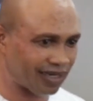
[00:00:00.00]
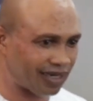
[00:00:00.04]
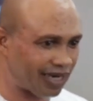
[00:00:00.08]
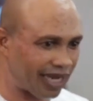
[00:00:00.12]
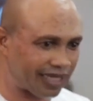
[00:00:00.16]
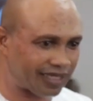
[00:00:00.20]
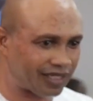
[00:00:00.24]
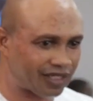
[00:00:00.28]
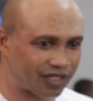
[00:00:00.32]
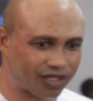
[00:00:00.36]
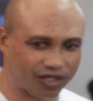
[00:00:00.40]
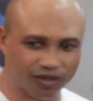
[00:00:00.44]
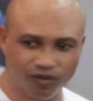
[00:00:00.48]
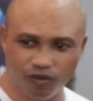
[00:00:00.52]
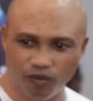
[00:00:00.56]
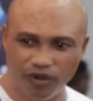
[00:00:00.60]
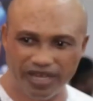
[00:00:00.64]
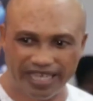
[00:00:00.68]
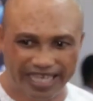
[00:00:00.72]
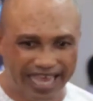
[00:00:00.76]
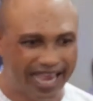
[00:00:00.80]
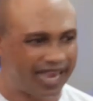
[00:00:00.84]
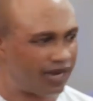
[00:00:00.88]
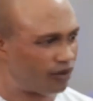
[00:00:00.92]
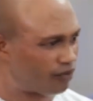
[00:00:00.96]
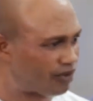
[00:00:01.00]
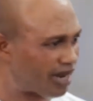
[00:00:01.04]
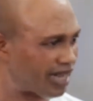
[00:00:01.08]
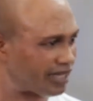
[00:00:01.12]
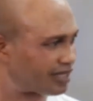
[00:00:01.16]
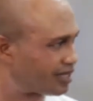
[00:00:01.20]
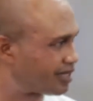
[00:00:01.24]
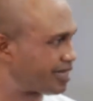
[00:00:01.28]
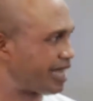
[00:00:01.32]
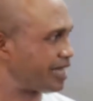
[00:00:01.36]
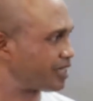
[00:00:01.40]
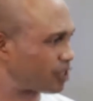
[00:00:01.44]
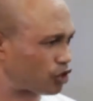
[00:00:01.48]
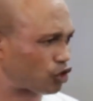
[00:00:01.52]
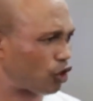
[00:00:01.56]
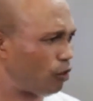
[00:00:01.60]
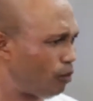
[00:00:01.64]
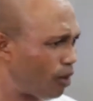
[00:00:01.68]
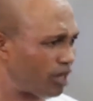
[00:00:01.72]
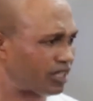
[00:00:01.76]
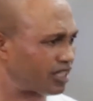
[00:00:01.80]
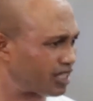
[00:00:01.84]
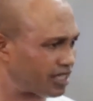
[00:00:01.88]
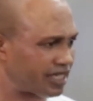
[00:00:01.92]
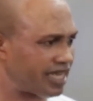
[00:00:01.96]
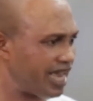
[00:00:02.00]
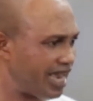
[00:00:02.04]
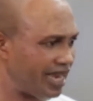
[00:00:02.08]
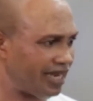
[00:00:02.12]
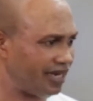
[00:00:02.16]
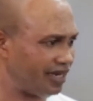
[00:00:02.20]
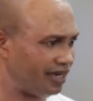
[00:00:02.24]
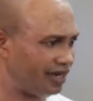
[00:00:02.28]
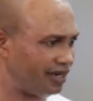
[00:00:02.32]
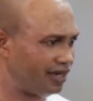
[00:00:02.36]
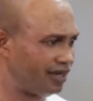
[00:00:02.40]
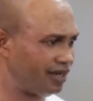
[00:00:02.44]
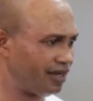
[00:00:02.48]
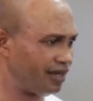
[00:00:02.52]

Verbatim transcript: that is, we gain. There's, there's so much gain.